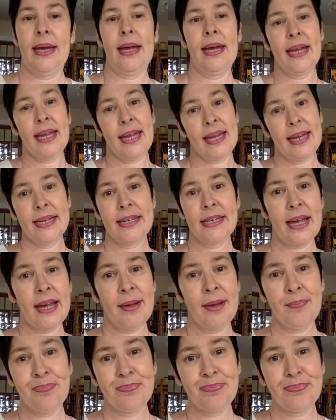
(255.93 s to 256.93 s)
And
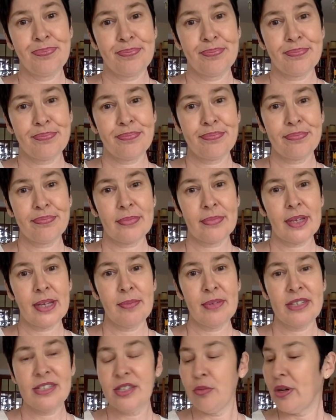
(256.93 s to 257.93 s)
let
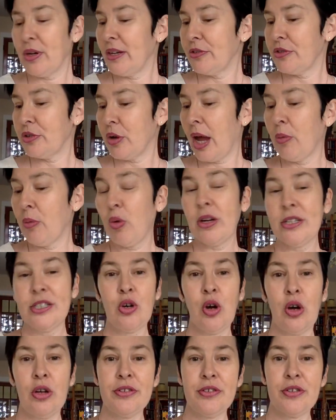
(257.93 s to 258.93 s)
me see what else. I want to
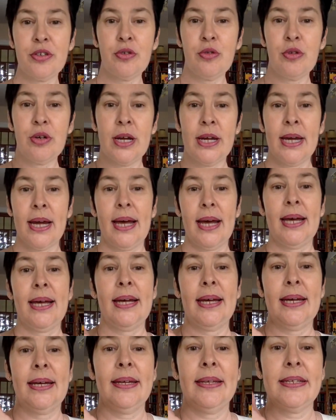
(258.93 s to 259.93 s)
also
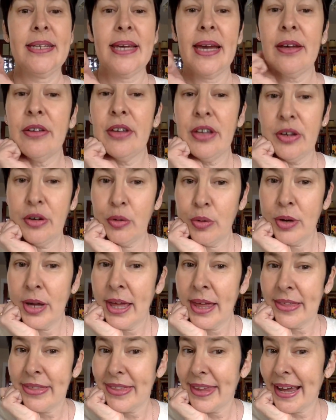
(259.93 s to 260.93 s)
tell you
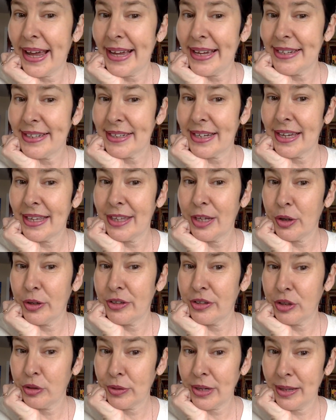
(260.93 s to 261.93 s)
that there
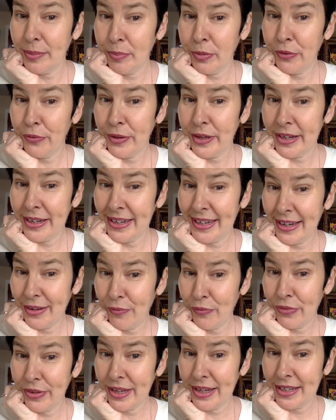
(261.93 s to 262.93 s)
is a great movie on
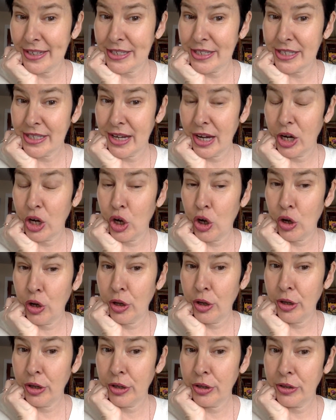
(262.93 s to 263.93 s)
Netflix
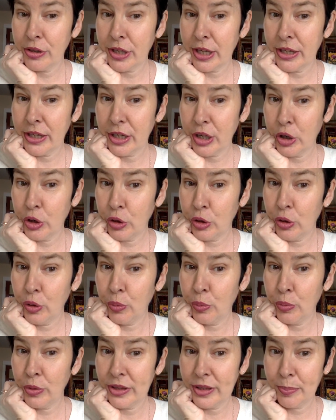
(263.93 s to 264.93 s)
called The Girl
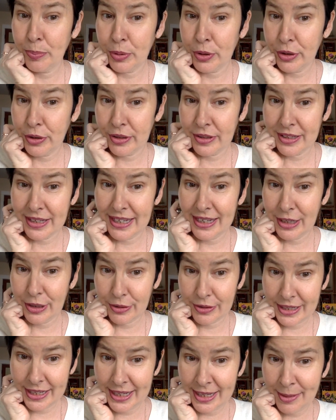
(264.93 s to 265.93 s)
with the Pearl
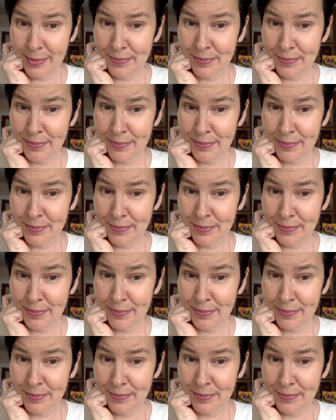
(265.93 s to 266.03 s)
Earring.